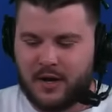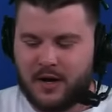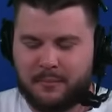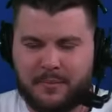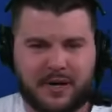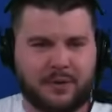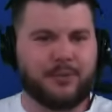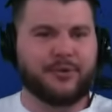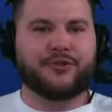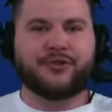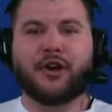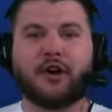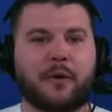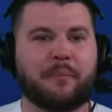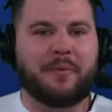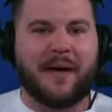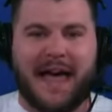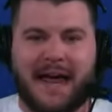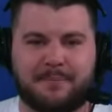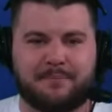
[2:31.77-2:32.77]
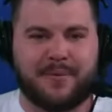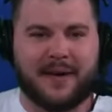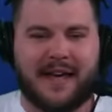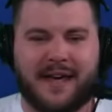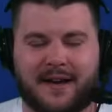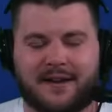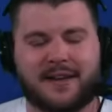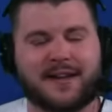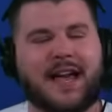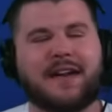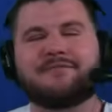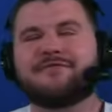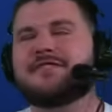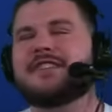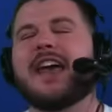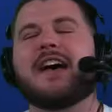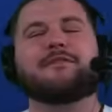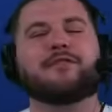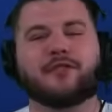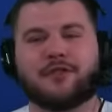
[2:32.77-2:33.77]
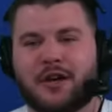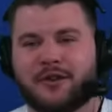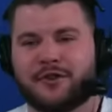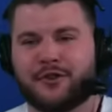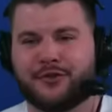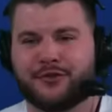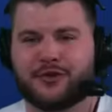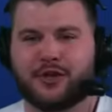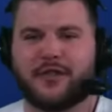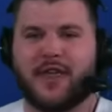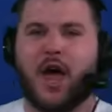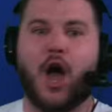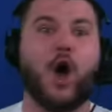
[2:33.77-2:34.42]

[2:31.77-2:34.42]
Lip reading: But it was still a bad pick. Like, I've never understood that.